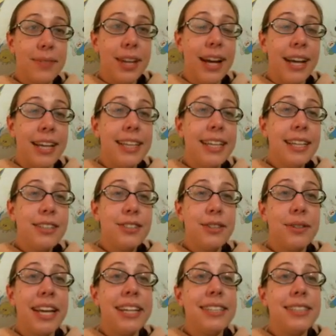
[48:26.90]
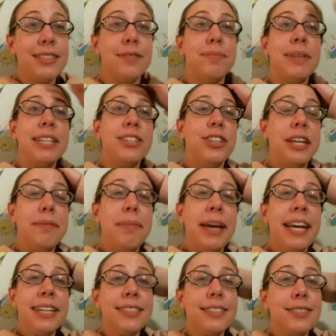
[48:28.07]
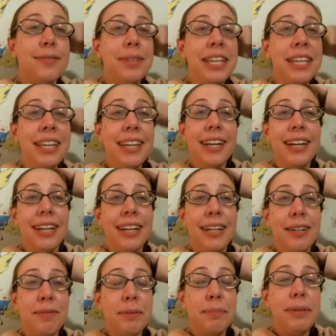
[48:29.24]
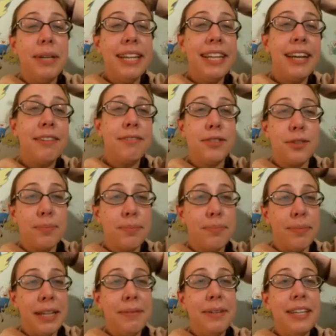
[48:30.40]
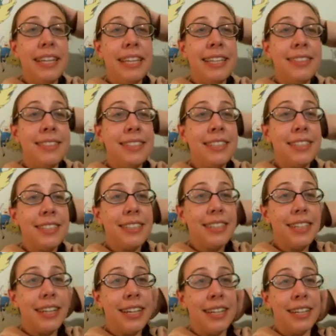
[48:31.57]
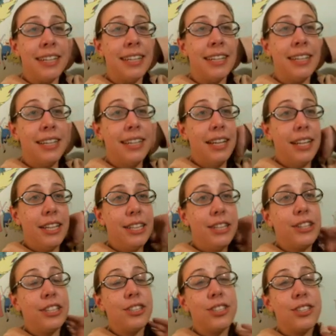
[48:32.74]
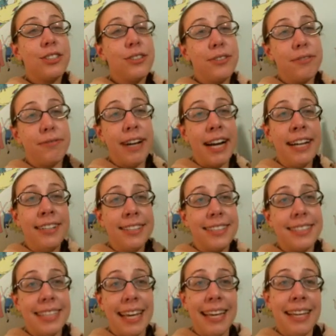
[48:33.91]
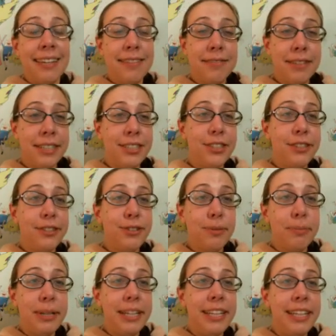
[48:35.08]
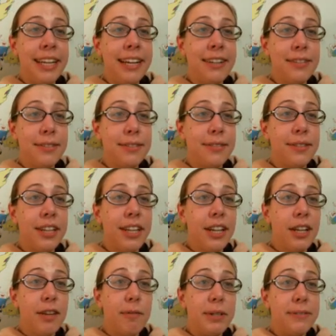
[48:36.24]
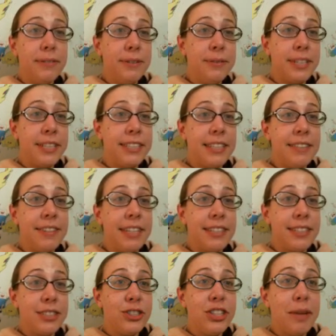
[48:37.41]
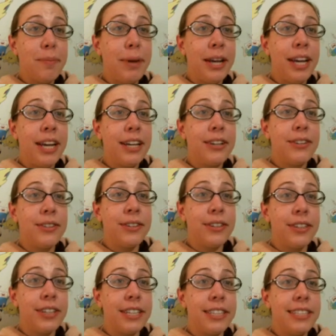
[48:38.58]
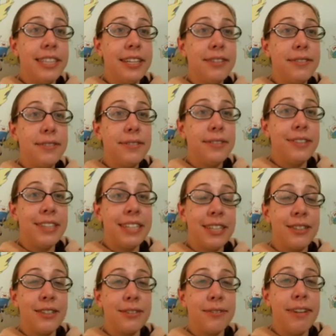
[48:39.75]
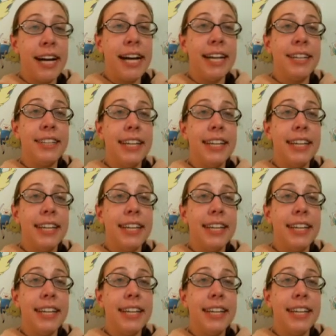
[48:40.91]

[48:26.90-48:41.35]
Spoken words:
I think it's okay to submit JPEGs to me. A PDF is maybe easier. You can just go to File, Save, and choose a PDF. But if you want to save it as a JPEG or a TIFF, you can go to File,